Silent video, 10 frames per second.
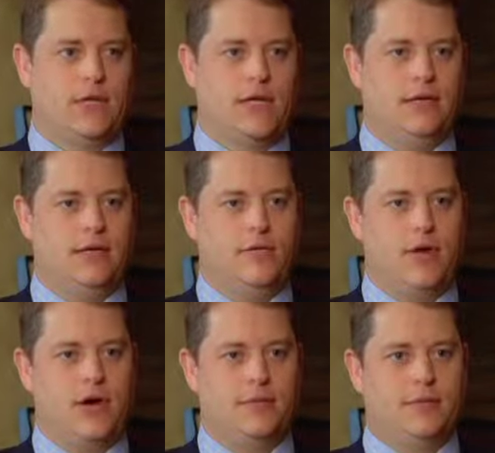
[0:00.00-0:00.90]
Got into
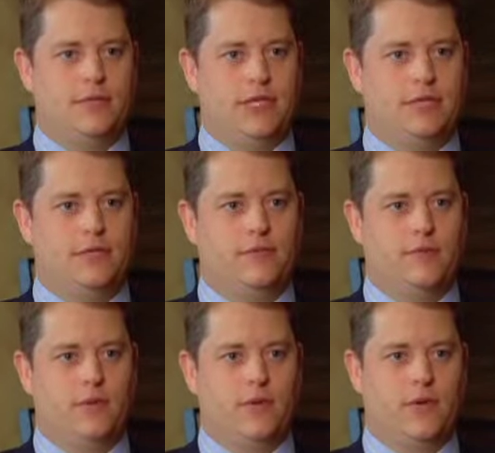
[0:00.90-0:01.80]
power optimization
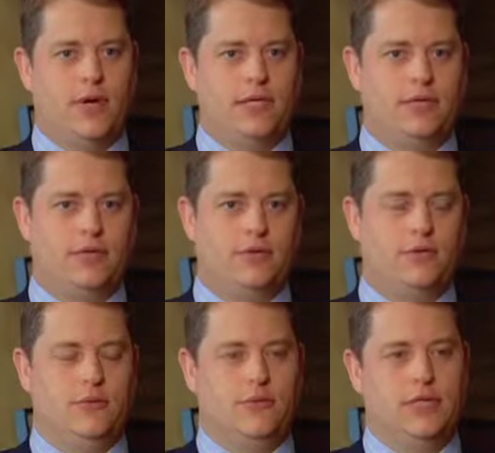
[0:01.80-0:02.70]
from a request
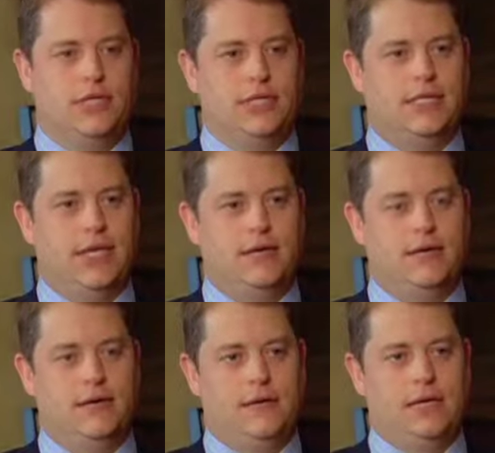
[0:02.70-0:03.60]
to look at the
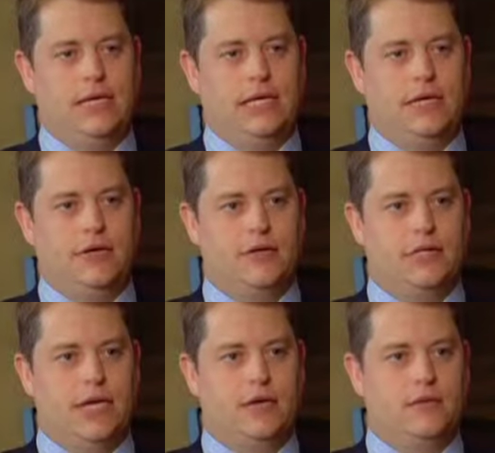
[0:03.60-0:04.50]
data and
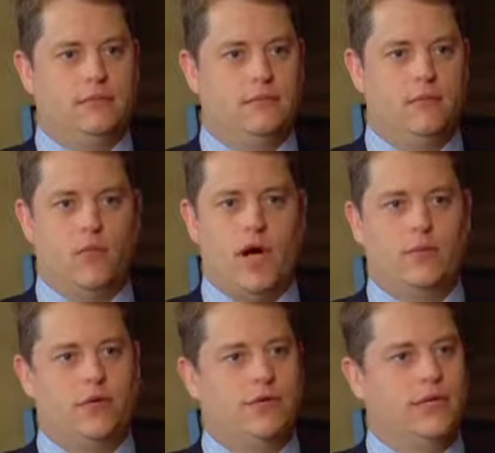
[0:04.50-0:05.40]
understand why
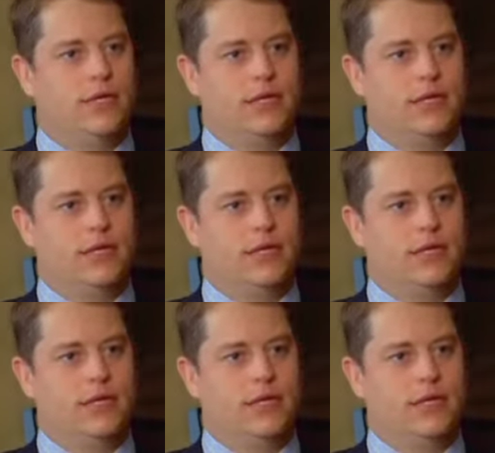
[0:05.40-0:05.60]
we're doing